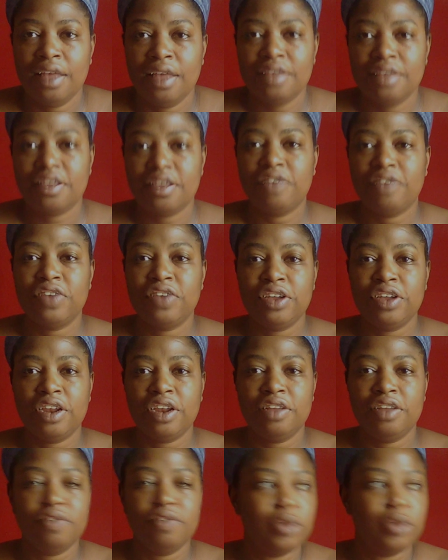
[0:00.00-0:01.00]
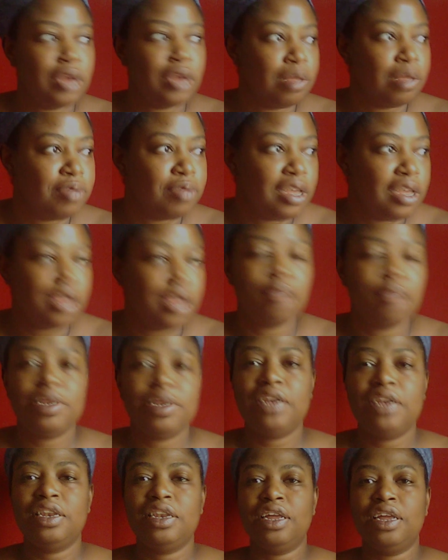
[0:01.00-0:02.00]
I figured I'd give you an update. I'm
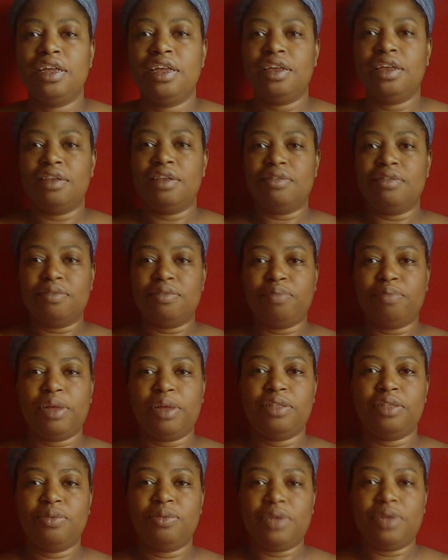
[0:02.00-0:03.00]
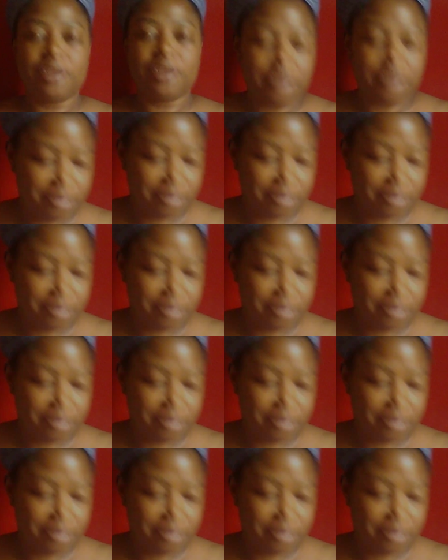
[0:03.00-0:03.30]
not naked, by the way.